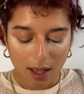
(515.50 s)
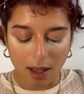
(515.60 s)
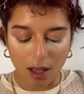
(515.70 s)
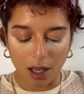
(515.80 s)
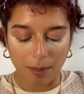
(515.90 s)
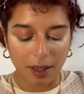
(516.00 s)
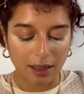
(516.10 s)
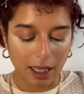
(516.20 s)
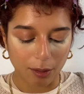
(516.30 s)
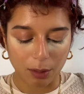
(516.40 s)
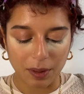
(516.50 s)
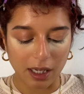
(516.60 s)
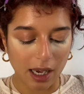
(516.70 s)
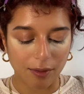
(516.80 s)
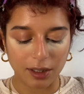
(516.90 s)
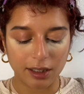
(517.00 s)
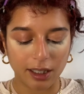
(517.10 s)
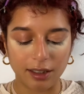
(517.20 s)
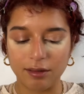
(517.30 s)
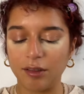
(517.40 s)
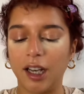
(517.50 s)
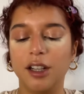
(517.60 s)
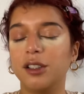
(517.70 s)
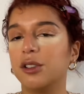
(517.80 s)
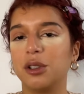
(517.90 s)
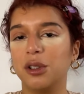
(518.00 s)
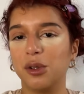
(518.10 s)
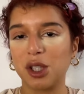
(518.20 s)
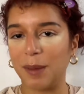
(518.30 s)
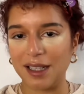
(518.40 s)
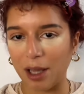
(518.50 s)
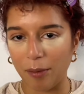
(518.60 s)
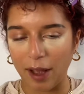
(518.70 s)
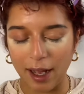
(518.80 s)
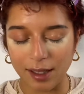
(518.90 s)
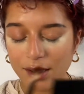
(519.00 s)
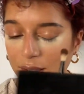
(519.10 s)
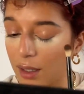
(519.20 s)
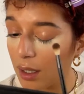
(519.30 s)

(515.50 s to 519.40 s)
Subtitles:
And that would be everything that I introduced myself as.